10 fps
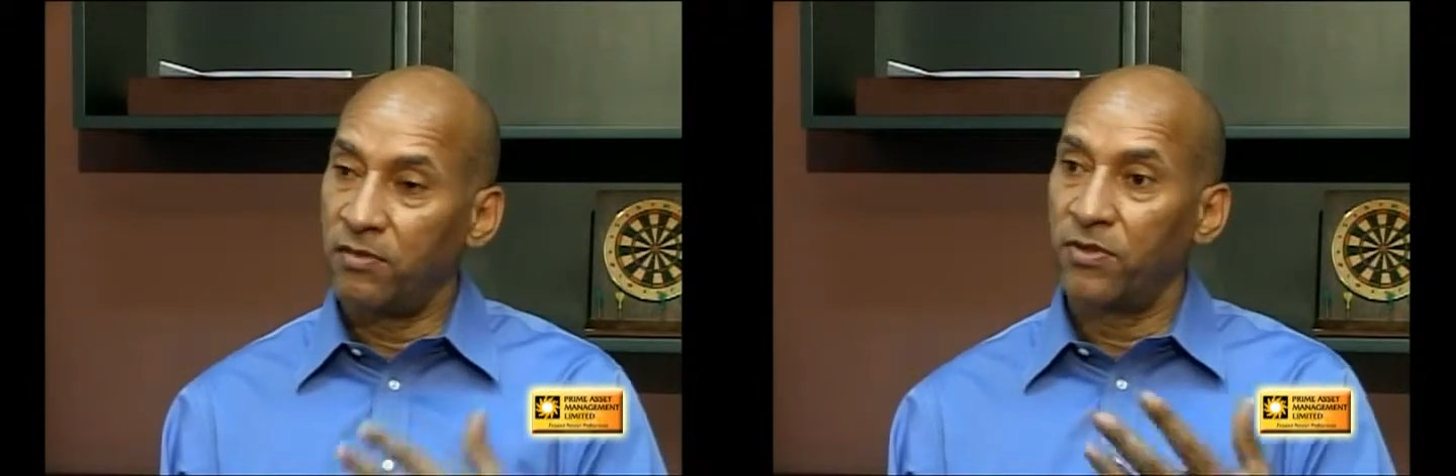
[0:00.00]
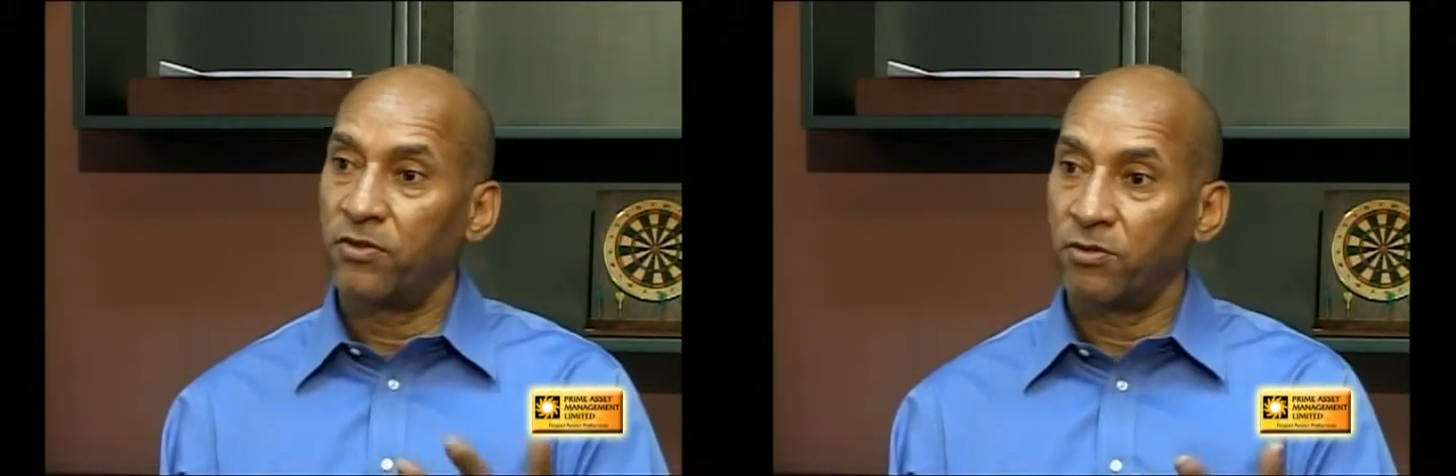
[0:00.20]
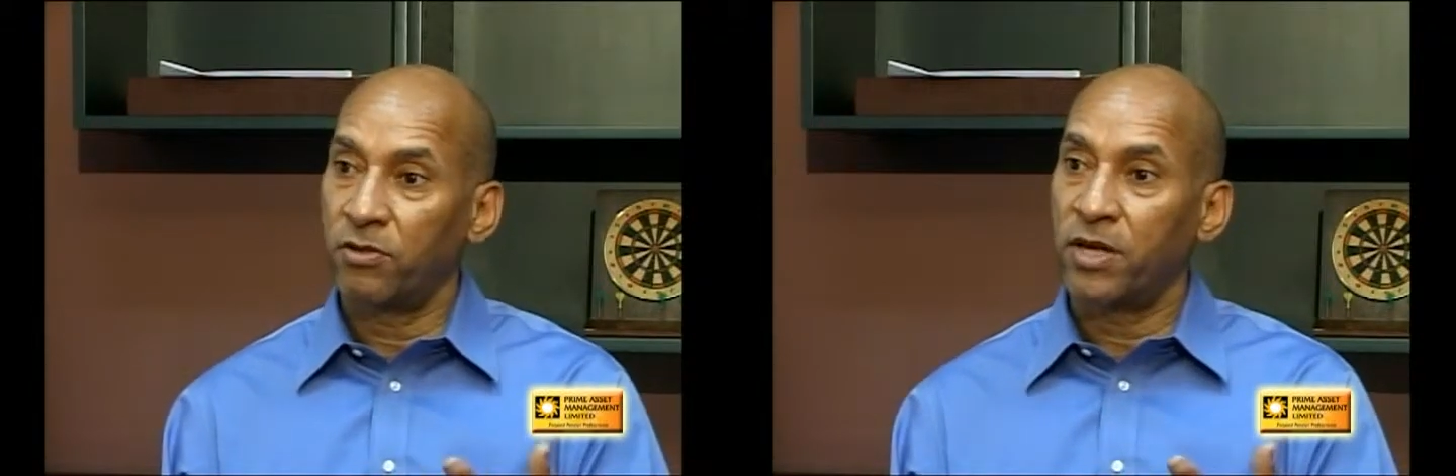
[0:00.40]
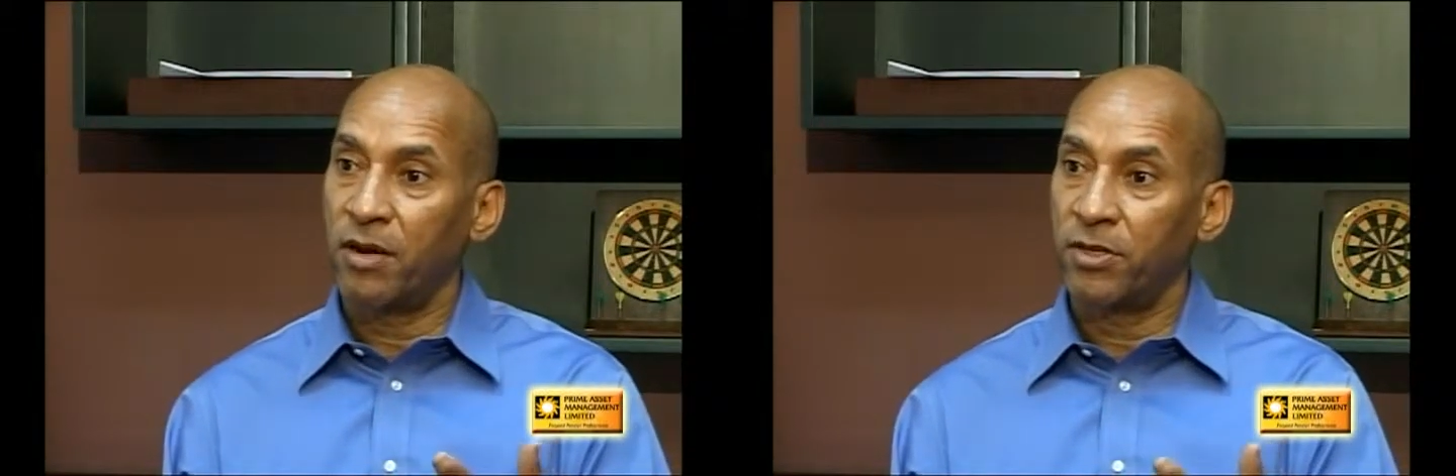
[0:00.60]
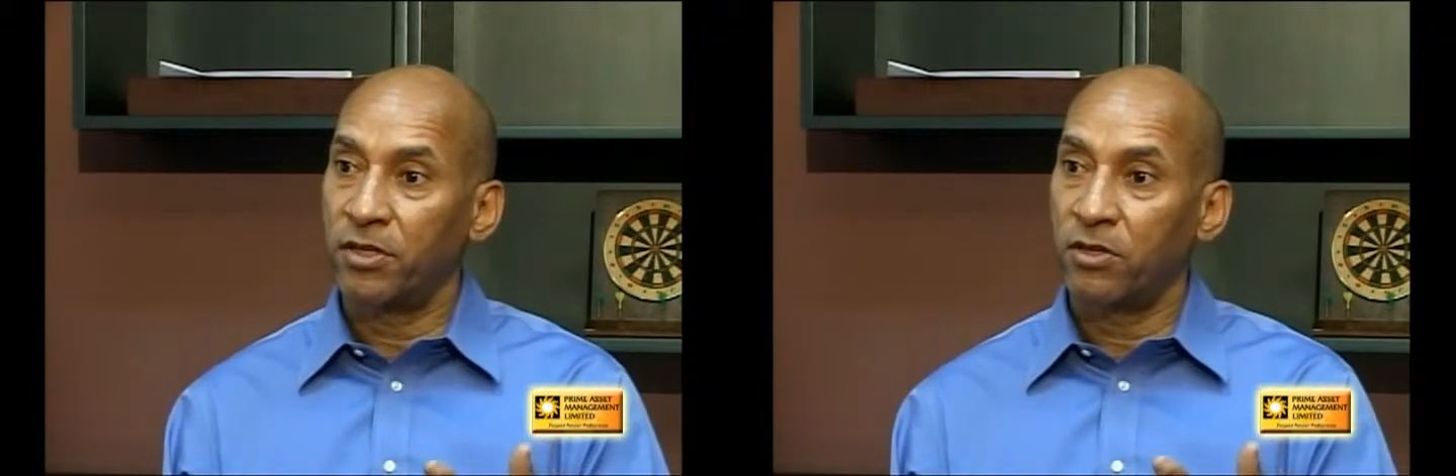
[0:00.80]
individual
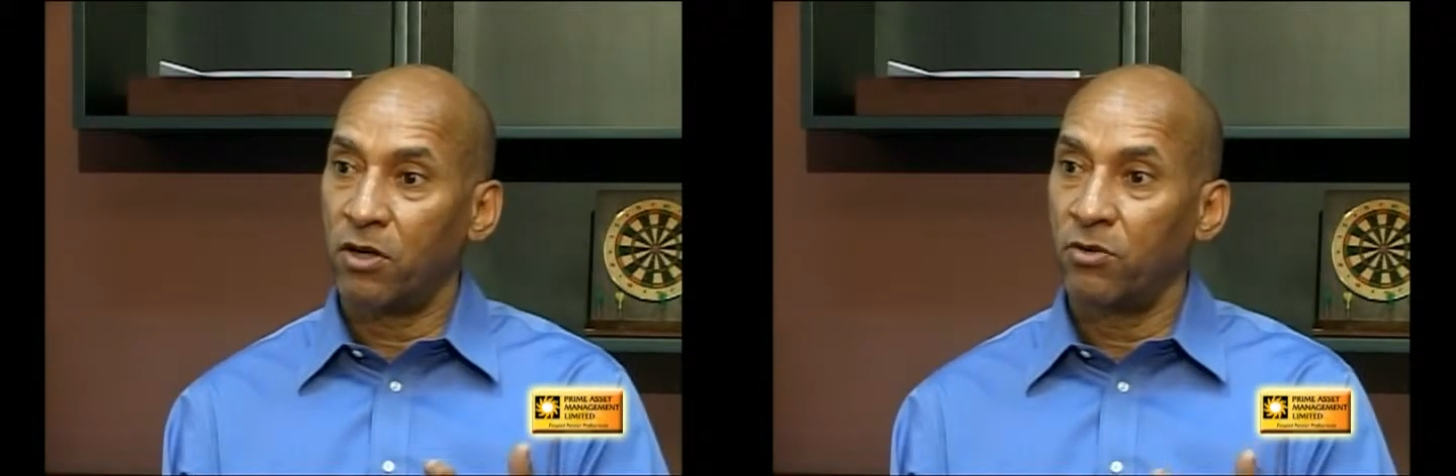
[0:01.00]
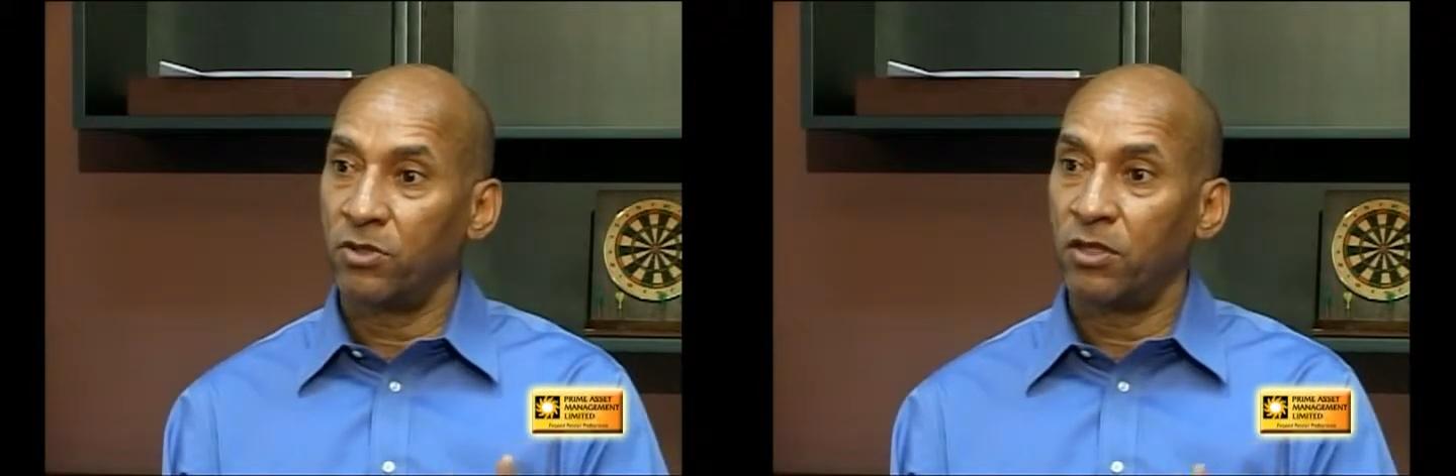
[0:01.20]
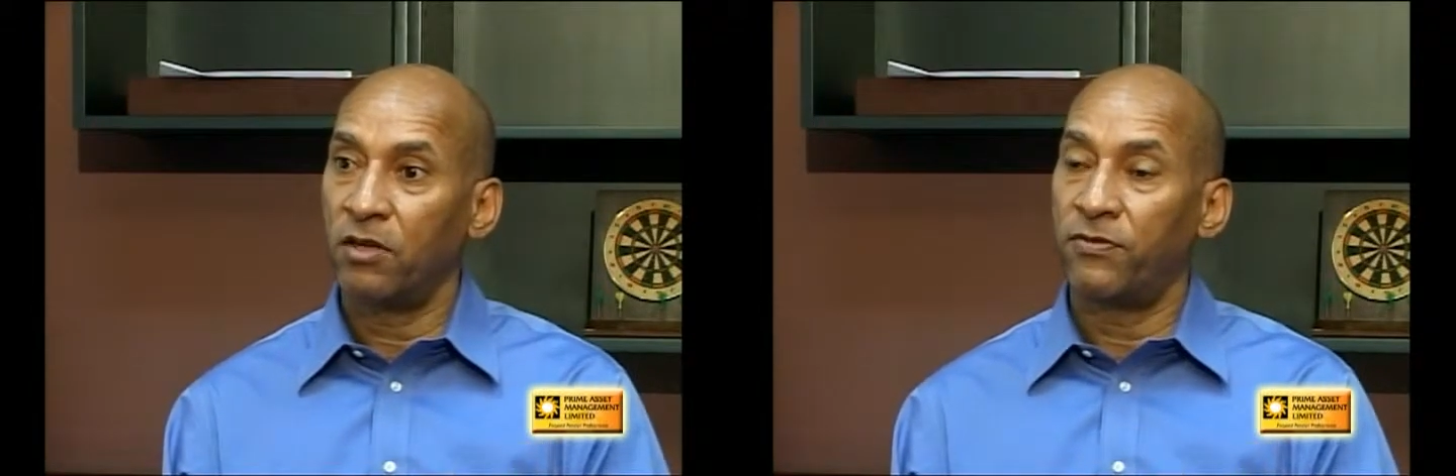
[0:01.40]
retirement account